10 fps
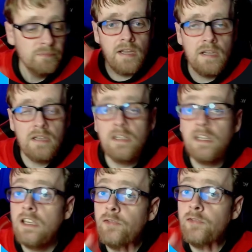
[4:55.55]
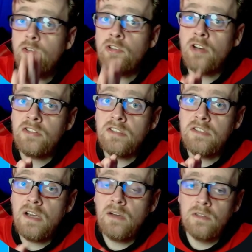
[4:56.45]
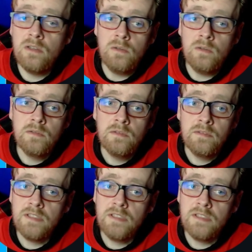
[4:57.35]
And if you trust a download